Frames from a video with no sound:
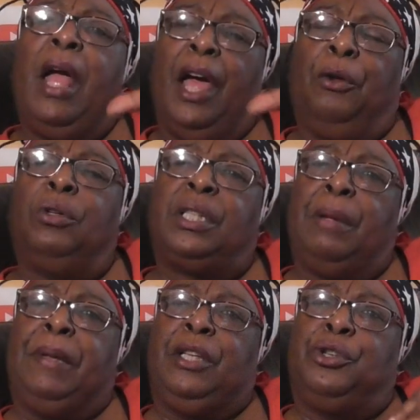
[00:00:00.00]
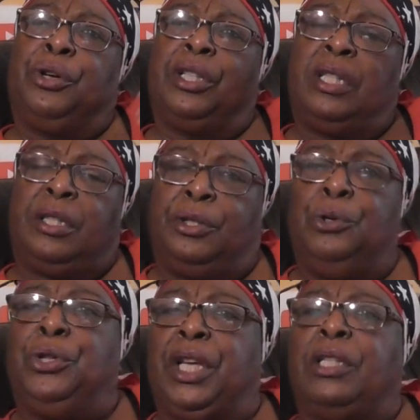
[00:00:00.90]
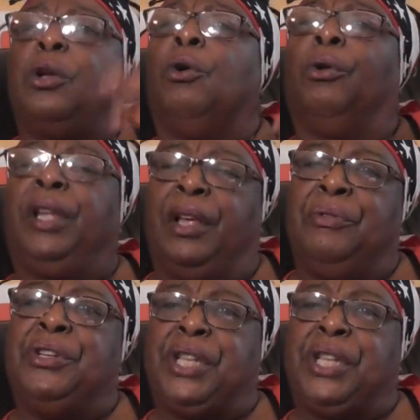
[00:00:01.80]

And also means you can do this early in the